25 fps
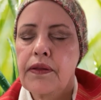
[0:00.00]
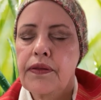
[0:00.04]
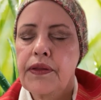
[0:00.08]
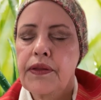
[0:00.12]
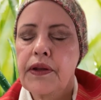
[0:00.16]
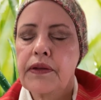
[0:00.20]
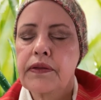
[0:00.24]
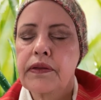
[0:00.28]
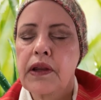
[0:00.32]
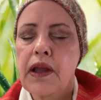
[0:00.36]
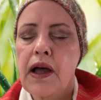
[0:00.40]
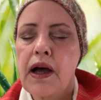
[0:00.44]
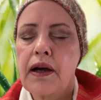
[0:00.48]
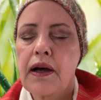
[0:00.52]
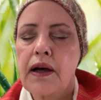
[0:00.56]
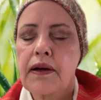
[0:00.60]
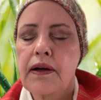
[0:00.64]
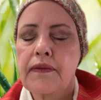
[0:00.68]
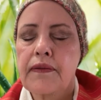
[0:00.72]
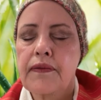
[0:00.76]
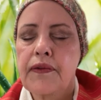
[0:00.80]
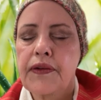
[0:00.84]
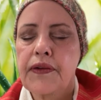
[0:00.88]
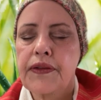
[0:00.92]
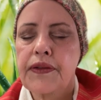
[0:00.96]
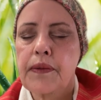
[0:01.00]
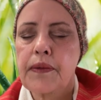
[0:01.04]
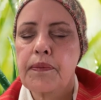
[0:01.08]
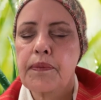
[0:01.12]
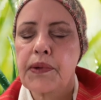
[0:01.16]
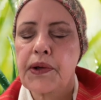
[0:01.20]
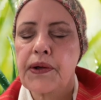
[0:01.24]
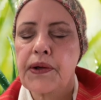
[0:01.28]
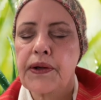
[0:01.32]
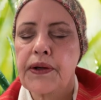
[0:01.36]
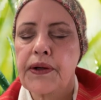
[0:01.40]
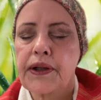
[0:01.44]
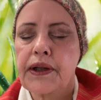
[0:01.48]
the love and the
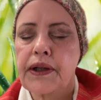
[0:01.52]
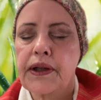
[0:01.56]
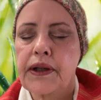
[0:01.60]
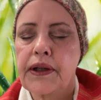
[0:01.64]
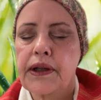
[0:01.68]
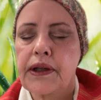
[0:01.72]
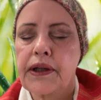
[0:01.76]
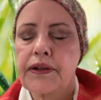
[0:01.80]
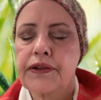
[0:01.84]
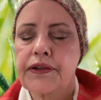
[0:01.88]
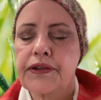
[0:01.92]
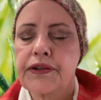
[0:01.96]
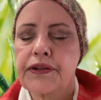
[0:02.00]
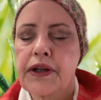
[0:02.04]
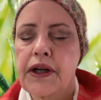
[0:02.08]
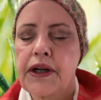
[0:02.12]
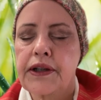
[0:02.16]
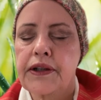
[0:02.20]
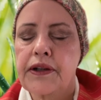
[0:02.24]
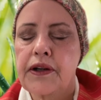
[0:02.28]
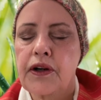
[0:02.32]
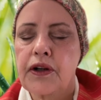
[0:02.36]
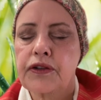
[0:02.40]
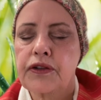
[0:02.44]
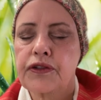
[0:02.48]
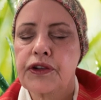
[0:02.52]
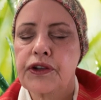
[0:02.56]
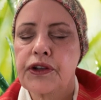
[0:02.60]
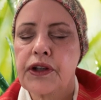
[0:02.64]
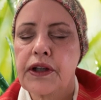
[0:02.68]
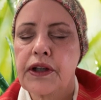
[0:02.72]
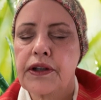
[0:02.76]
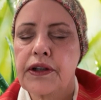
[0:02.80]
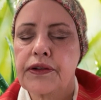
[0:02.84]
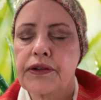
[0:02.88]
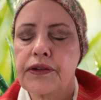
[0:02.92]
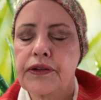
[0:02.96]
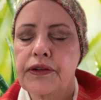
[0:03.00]
burning inside our
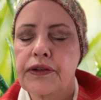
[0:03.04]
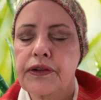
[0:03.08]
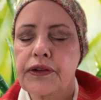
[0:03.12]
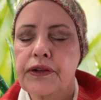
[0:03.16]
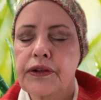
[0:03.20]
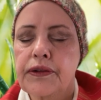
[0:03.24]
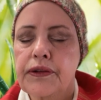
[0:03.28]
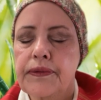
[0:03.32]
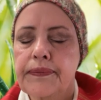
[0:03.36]
chest.